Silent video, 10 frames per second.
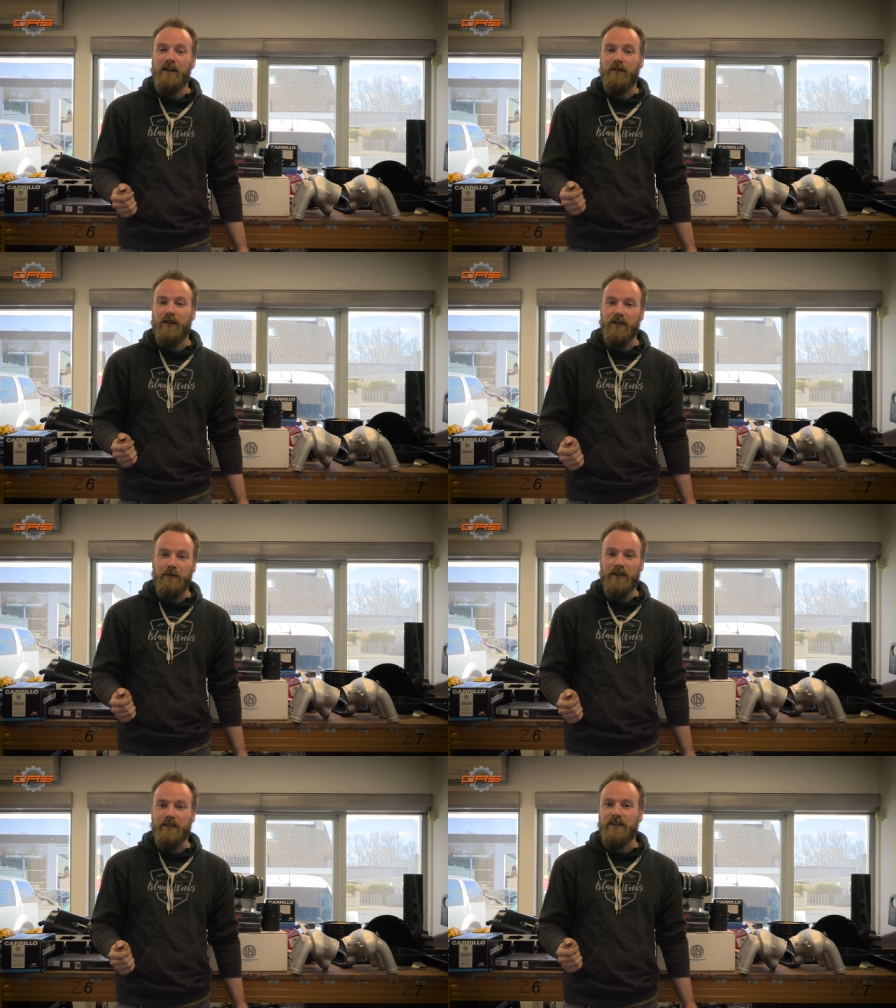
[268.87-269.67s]
for our
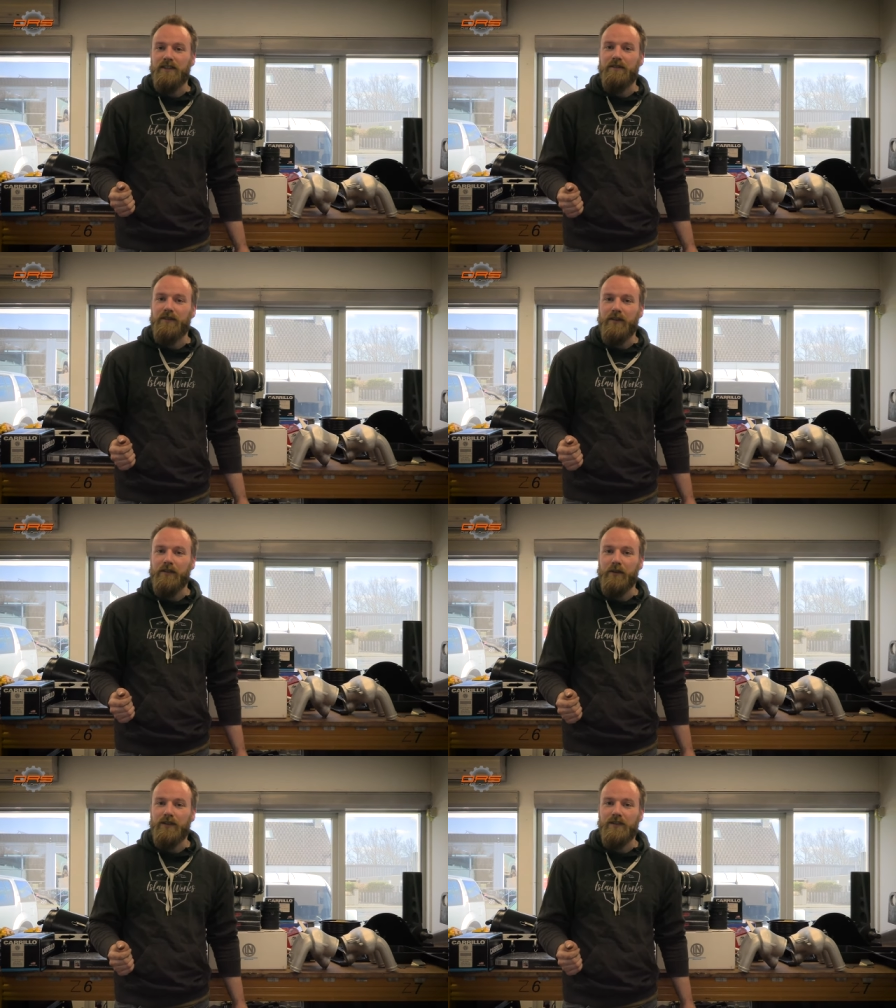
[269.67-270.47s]
sponsors and for
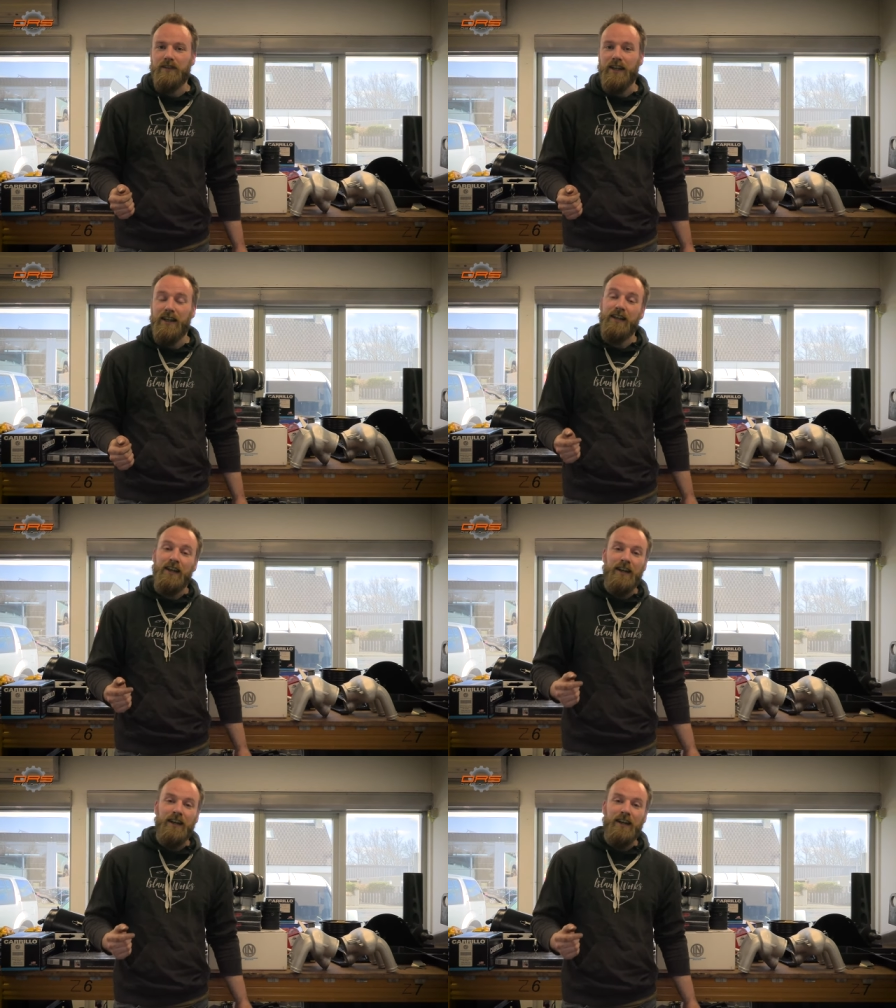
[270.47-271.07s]
everyone to see.